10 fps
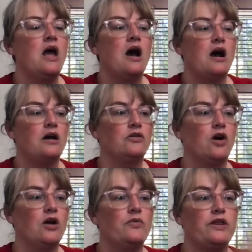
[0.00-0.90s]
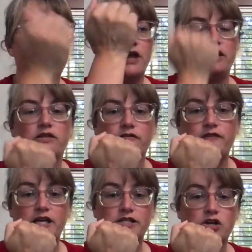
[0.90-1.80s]
along with the
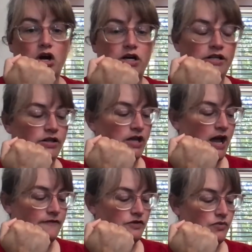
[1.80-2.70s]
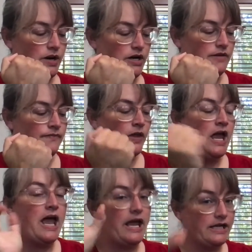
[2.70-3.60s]
face guard that they have to wear,
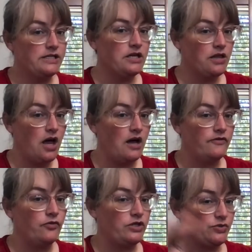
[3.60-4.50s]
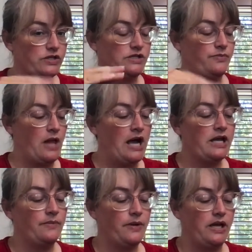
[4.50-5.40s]
and a glove, which was black
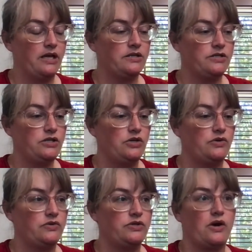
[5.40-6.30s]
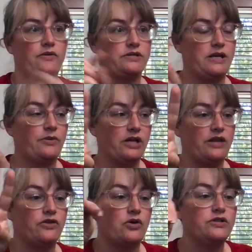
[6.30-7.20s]
and pink too. So I was able to
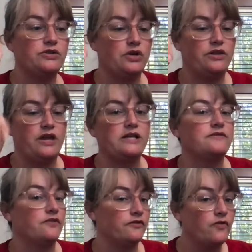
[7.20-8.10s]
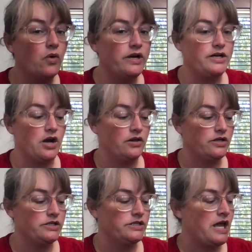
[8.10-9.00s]
get those 3 things for
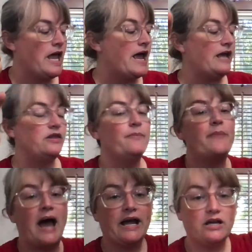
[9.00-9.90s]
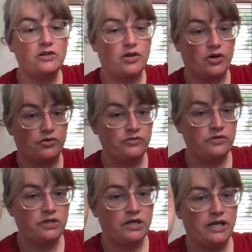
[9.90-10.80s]
$40. And the bag
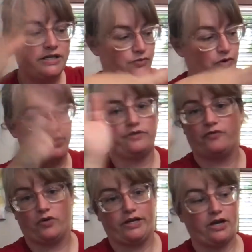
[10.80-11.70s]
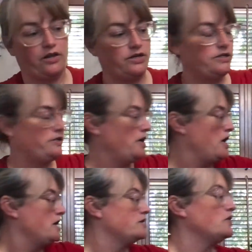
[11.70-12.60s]
alone is worth $40.
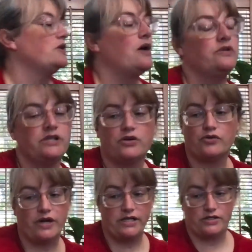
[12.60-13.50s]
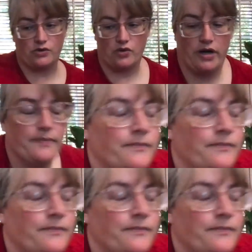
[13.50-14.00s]
So that was a great score.